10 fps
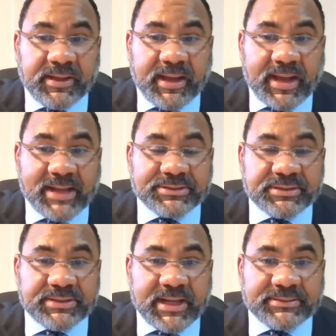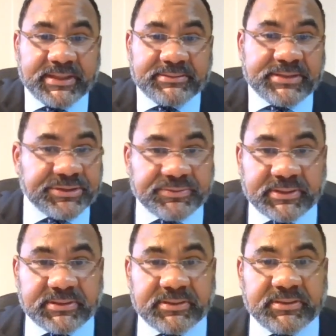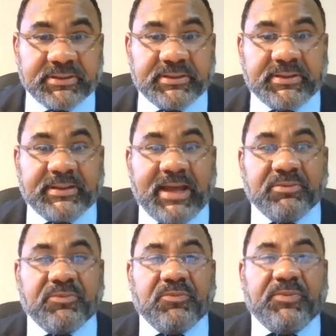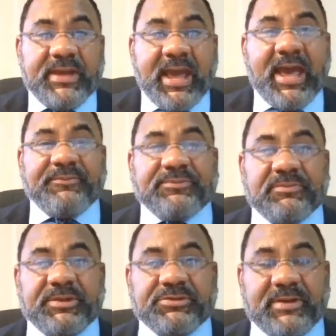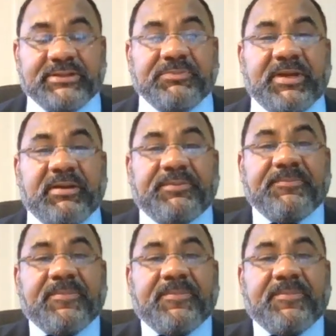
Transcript: as a district, that we have to be transparent,